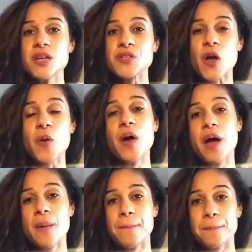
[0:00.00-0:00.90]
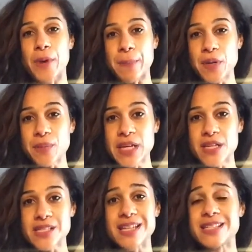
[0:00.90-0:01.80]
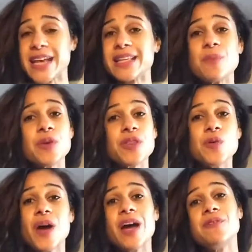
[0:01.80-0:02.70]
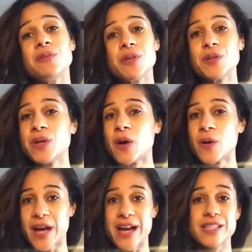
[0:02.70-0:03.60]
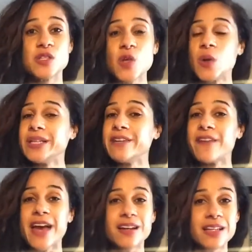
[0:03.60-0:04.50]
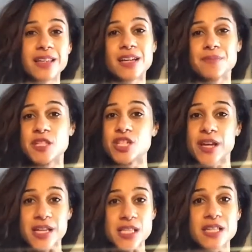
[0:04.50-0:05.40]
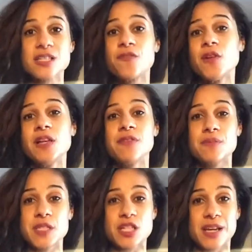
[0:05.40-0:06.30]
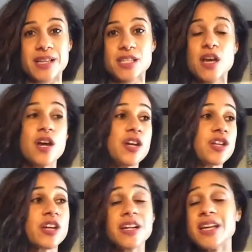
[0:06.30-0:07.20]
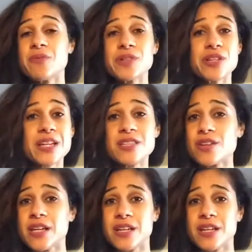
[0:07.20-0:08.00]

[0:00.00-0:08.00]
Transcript: So prep your meals, take them with you everywhere you go, guys. Don't leave anything up to chance, because if you leave it up to chance, you're going to eat what your kids are